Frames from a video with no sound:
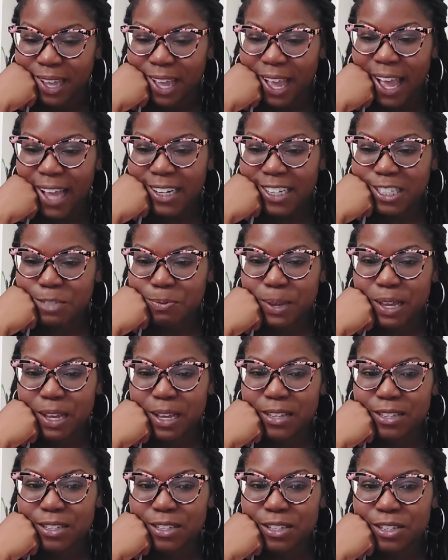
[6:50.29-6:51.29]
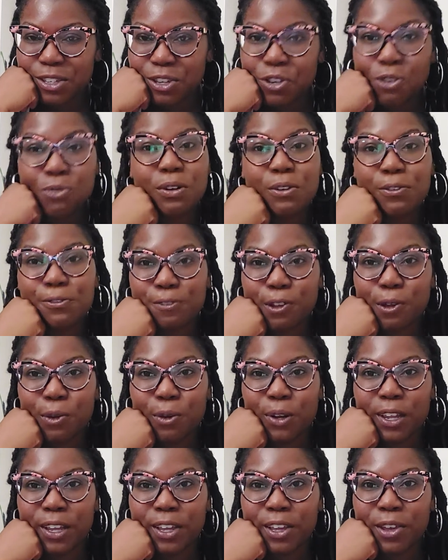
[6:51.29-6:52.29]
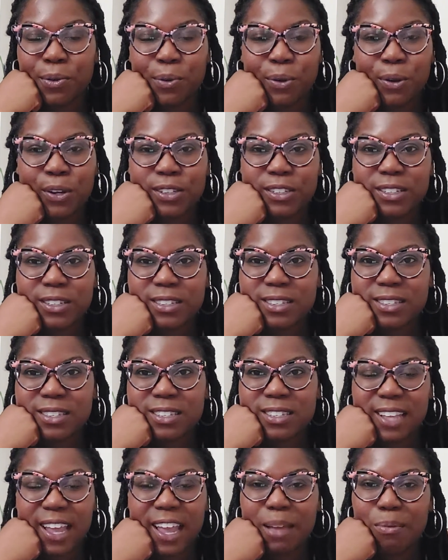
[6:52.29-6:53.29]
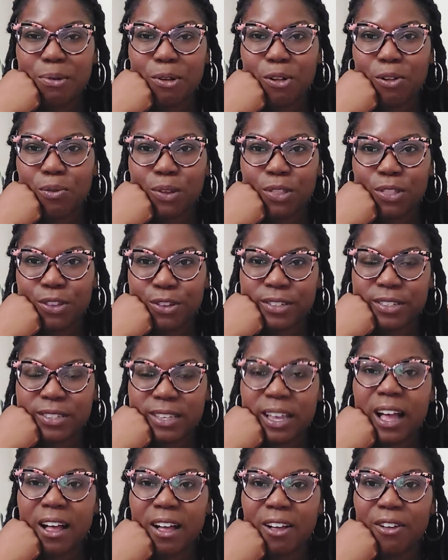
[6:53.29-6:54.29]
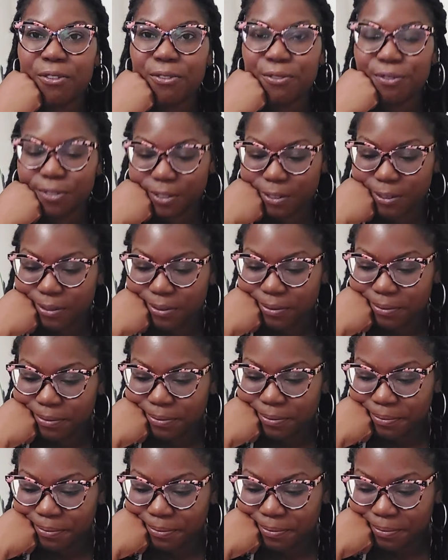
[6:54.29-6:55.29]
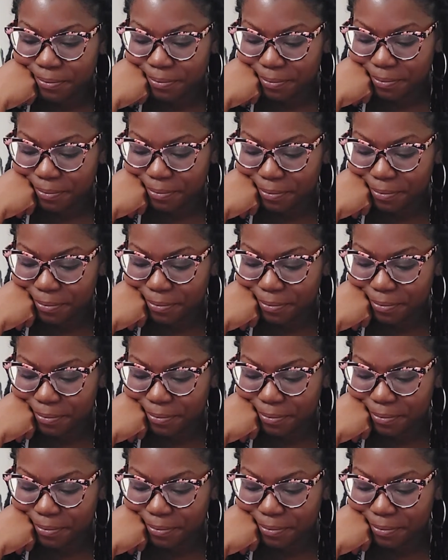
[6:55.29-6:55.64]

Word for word: And it's because you were floating. You weren't stable with yourself. Mm-hmm.